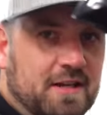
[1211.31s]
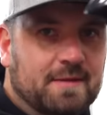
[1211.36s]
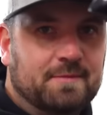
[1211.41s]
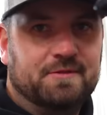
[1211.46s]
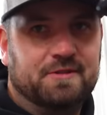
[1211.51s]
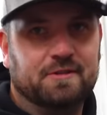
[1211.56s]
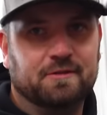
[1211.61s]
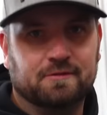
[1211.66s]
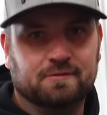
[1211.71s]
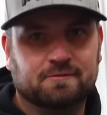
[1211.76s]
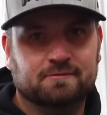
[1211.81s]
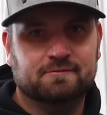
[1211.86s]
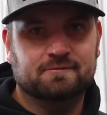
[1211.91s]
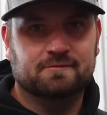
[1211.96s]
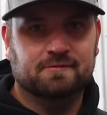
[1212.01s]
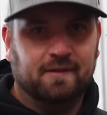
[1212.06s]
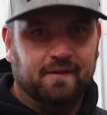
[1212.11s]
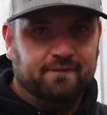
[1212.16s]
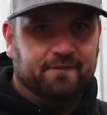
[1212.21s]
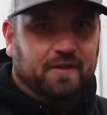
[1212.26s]
name too.
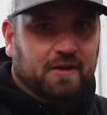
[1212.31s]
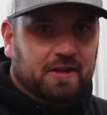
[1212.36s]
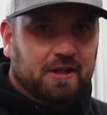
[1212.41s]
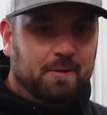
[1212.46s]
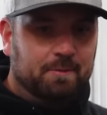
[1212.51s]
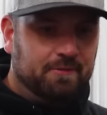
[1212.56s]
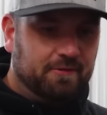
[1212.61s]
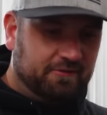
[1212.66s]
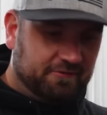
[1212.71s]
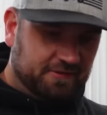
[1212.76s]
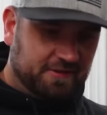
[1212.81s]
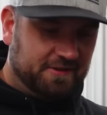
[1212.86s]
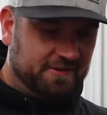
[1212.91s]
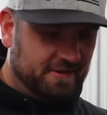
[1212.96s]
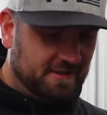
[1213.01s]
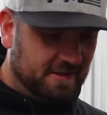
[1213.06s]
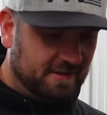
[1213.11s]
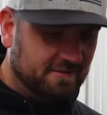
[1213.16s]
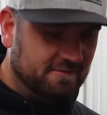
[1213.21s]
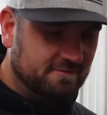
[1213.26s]
Philip
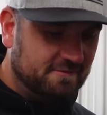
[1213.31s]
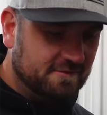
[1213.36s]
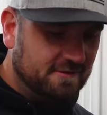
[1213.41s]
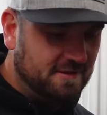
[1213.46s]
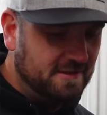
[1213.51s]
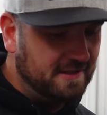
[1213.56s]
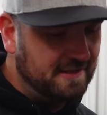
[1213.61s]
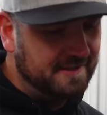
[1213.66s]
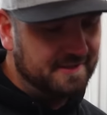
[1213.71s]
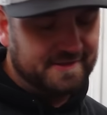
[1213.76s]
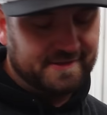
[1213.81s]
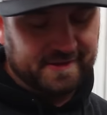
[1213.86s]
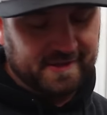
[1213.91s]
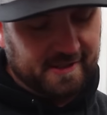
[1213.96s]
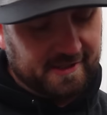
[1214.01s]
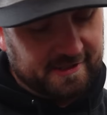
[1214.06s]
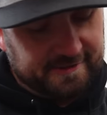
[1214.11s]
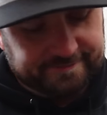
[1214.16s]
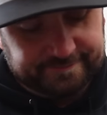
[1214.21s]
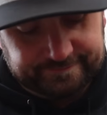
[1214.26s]
Flatheed. It's
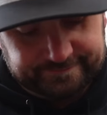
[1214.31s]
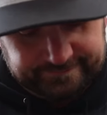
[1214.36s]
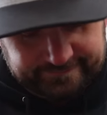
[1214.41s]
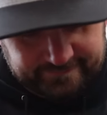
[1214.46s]
uh,